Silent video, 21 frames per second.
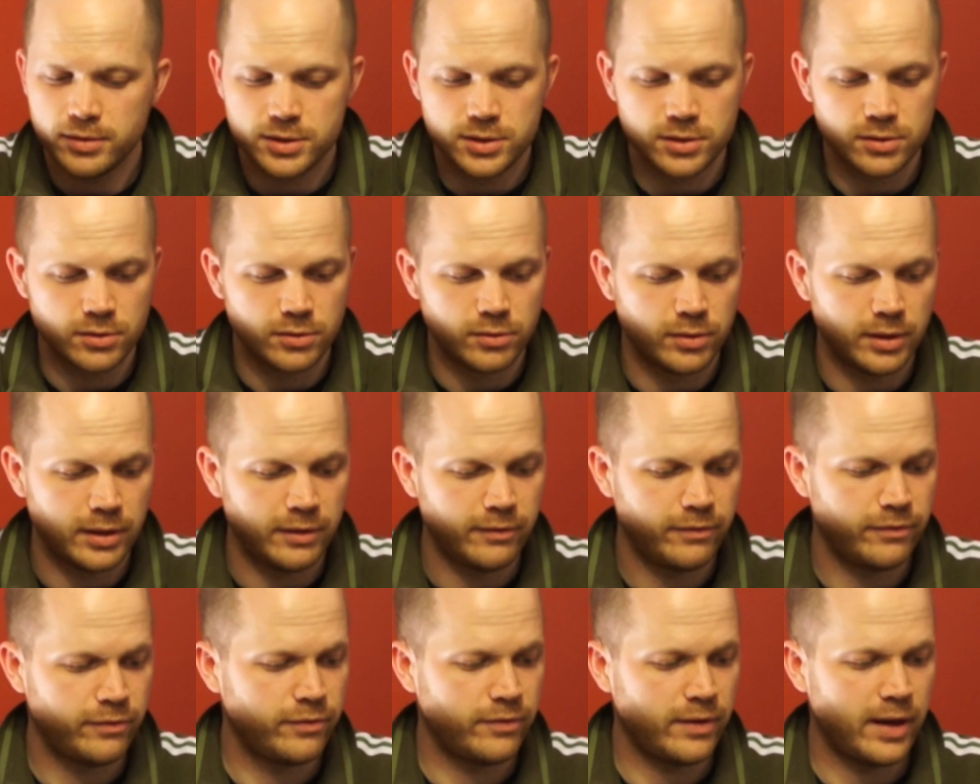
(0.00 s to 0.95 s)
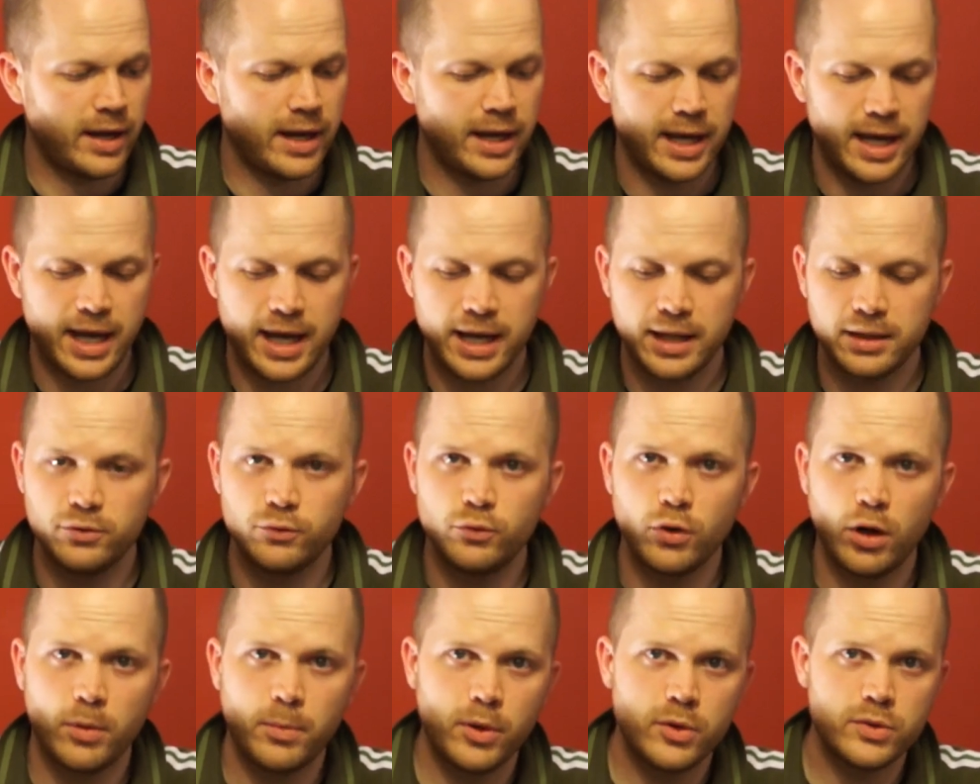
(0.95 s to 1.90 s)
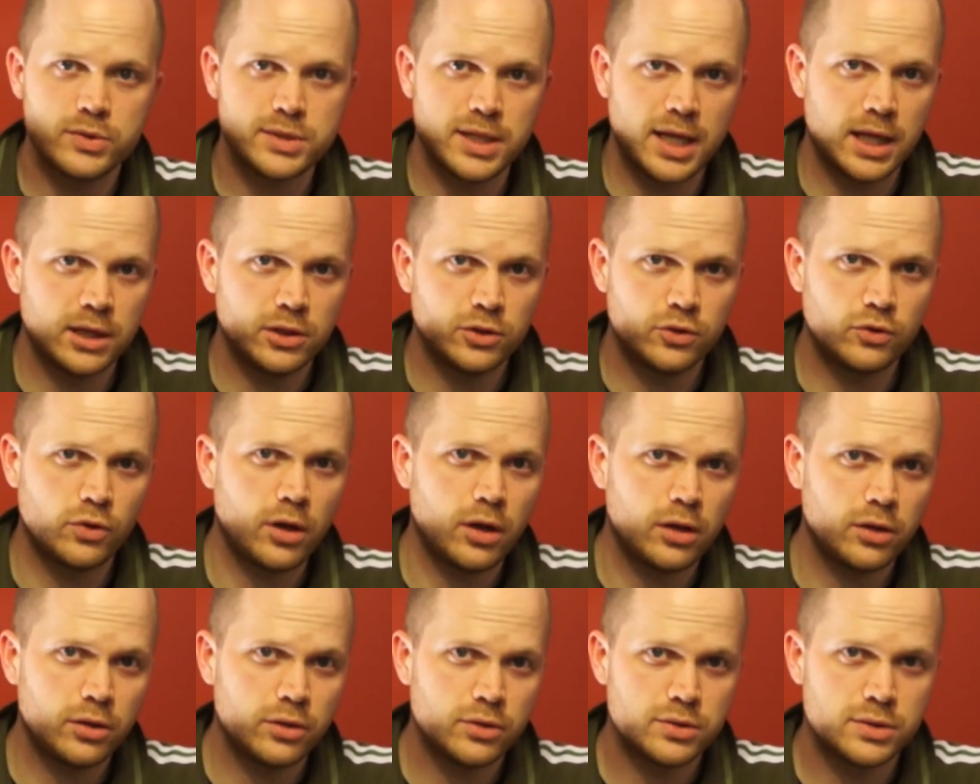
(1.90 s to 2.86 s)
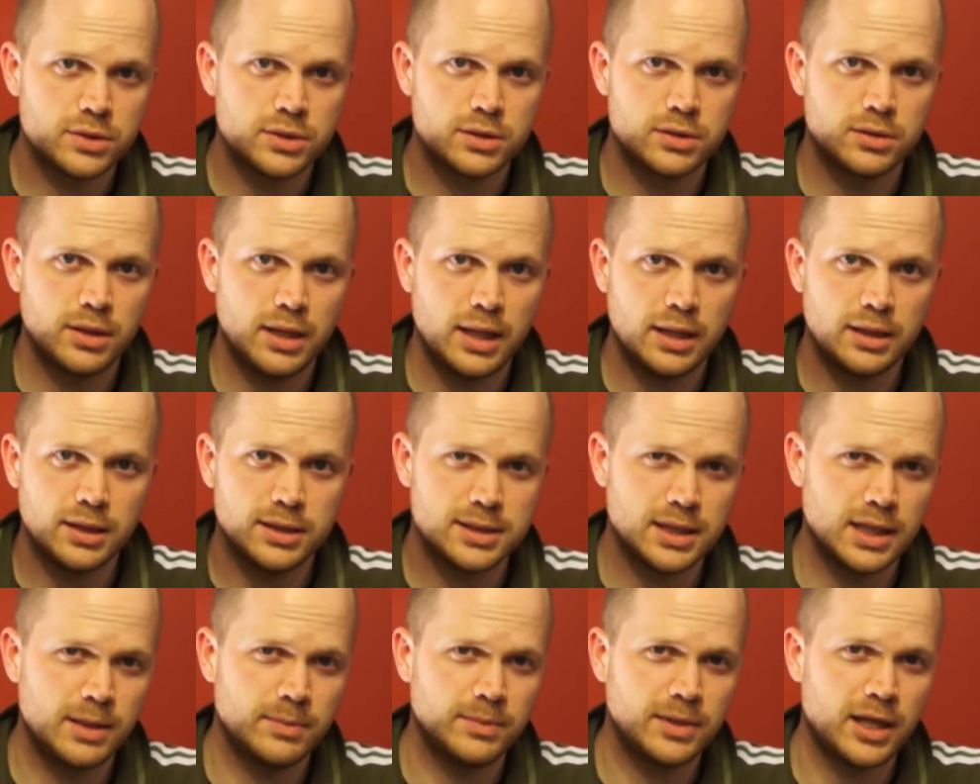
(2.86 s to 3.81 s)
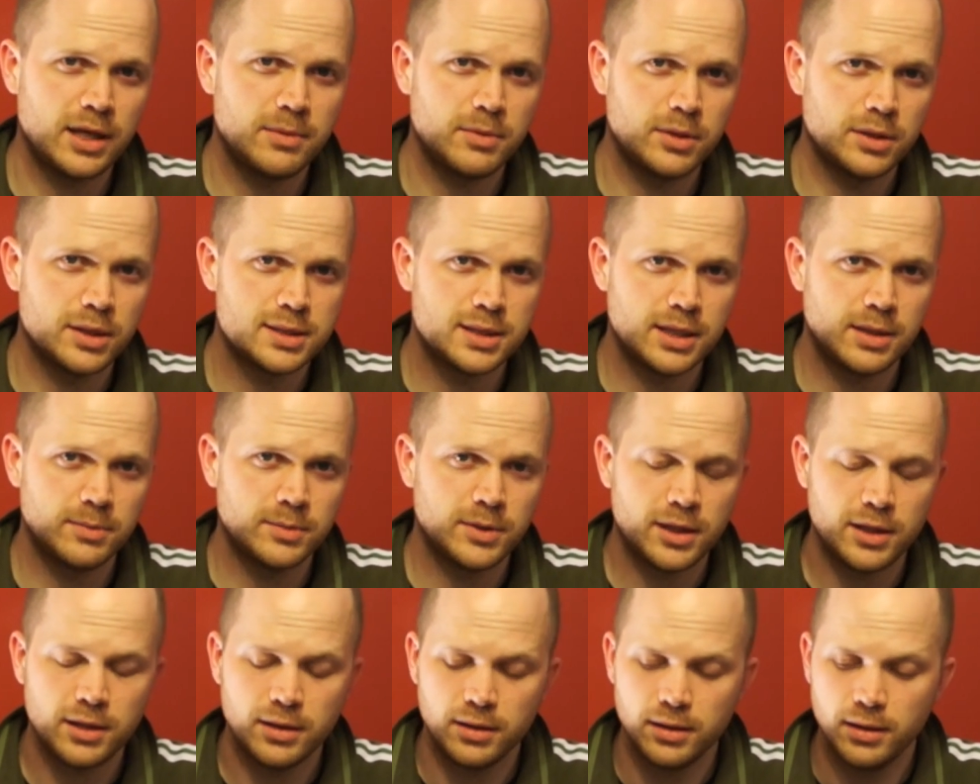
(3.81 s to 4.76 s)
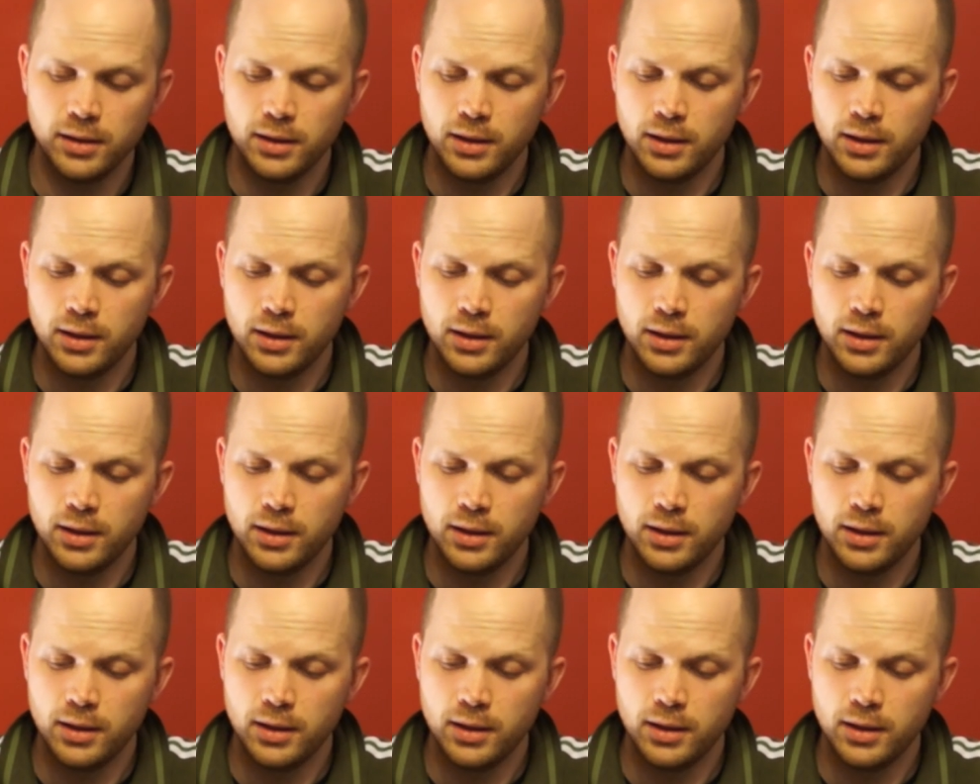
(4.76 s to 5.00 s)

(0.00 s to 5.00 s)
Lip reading: So if I had grubbers and crawlers at the same time on the same tile,